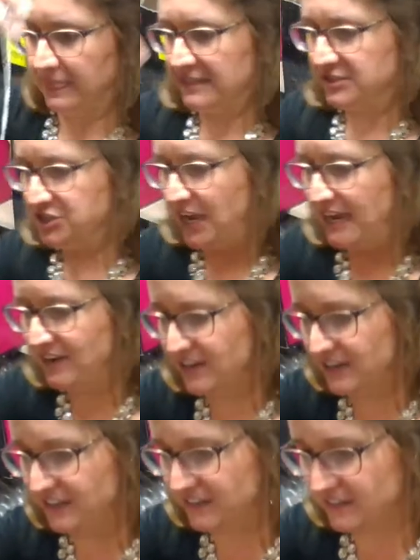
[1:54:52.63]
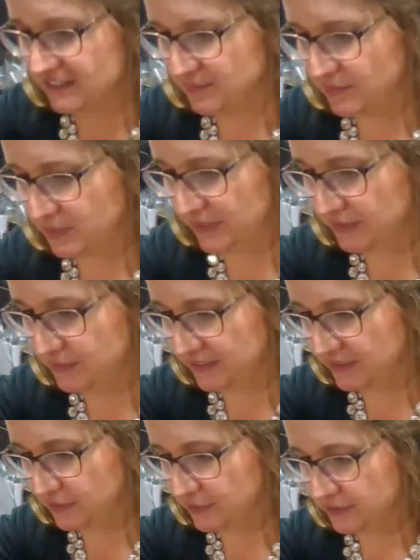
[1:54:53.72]
This chain on here is really, really
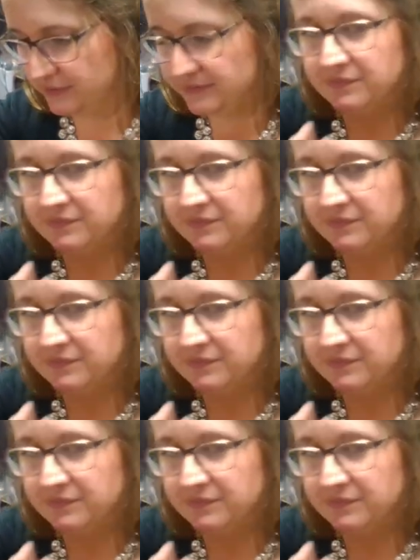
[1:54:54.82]
cool.